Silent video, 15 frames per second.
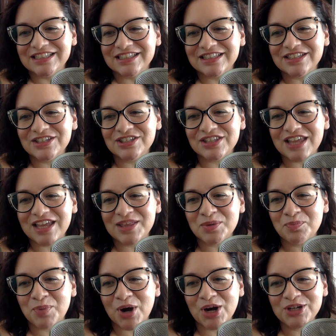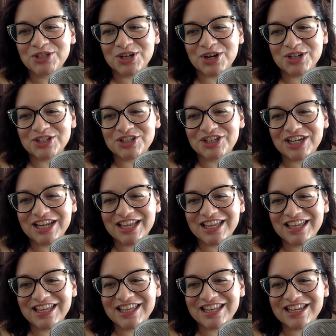Looks like the Barnyard
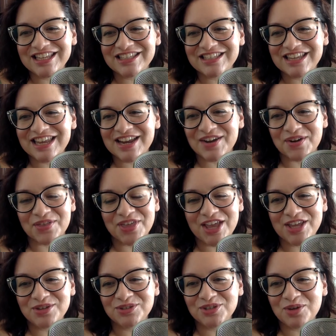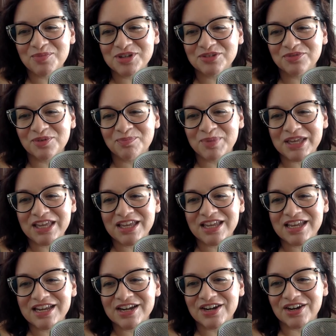Chicken is here. Thank you so much for being
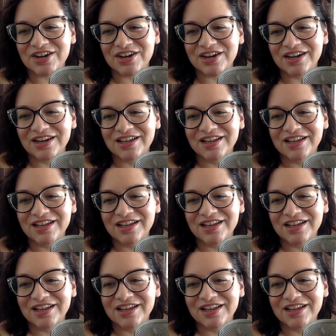here.